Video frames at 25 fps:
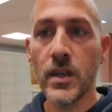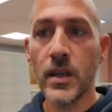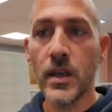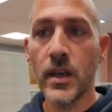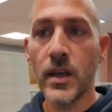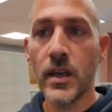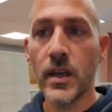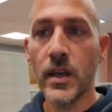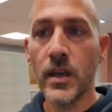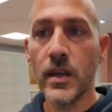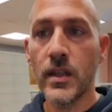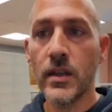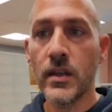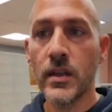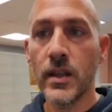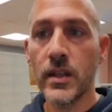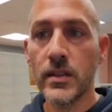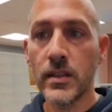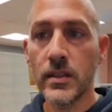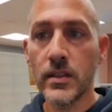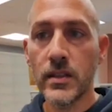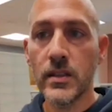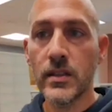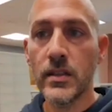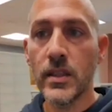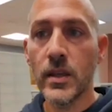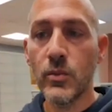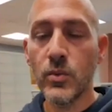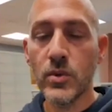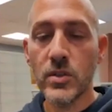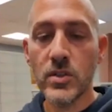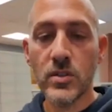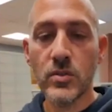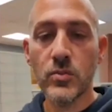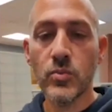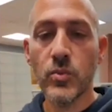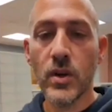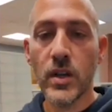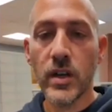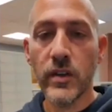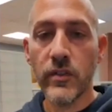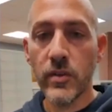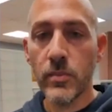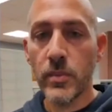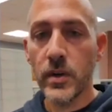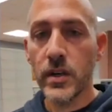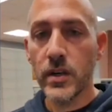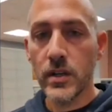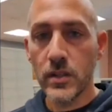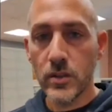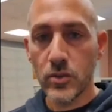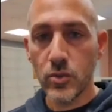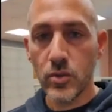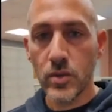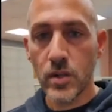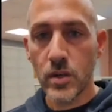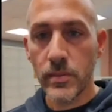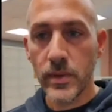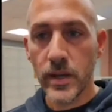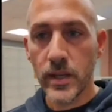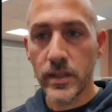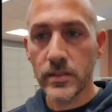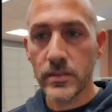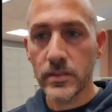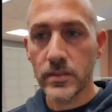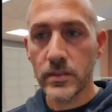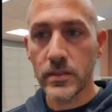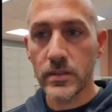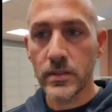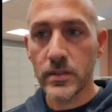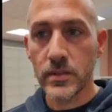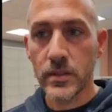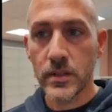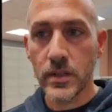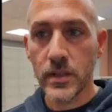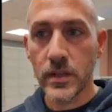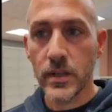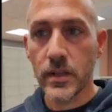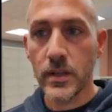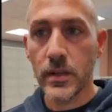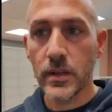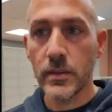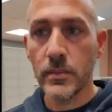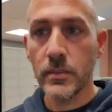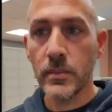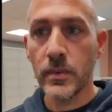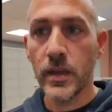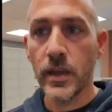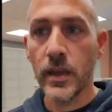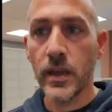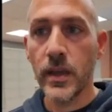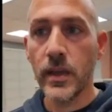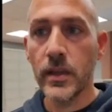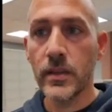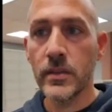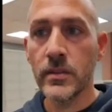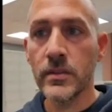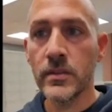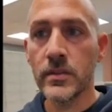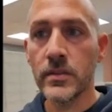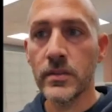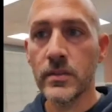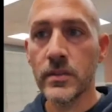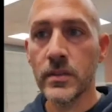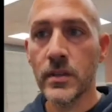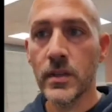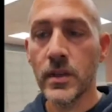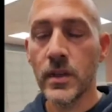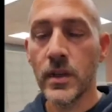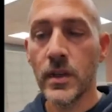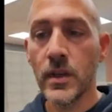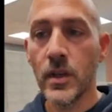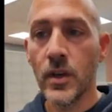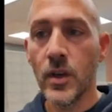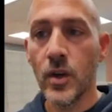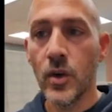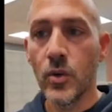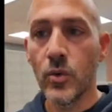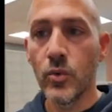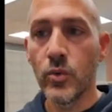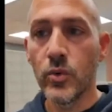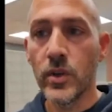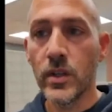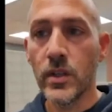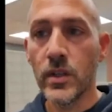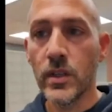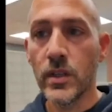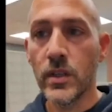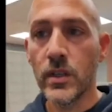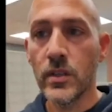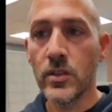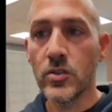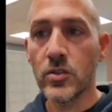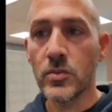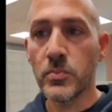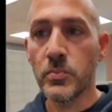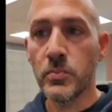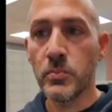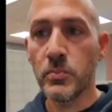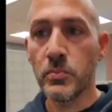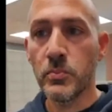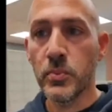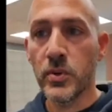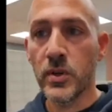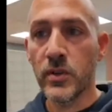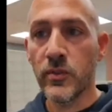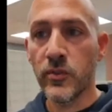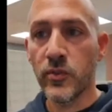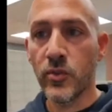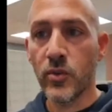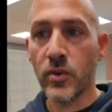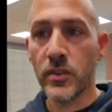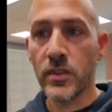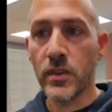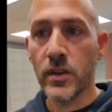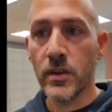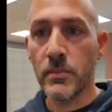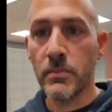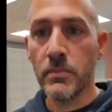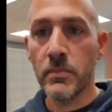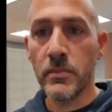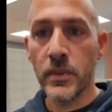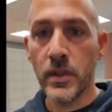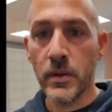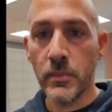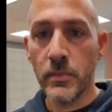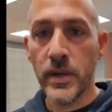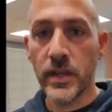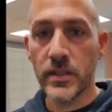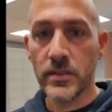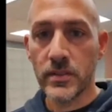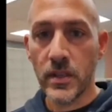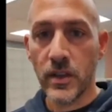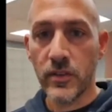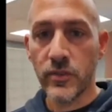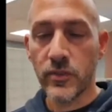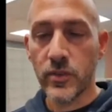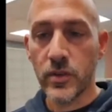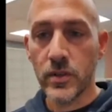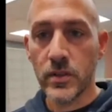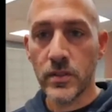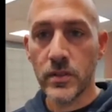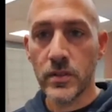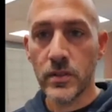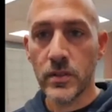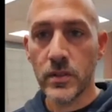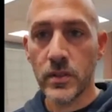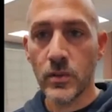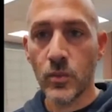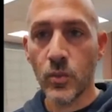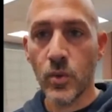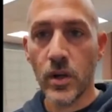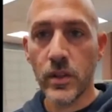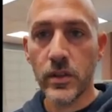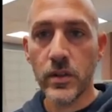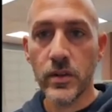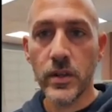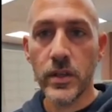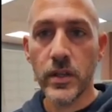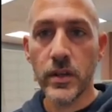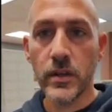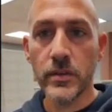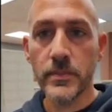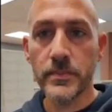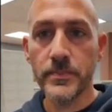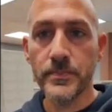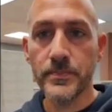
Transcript: And at the end of the day, we just want everybody to do their best and really just put forth their best effort while they're here.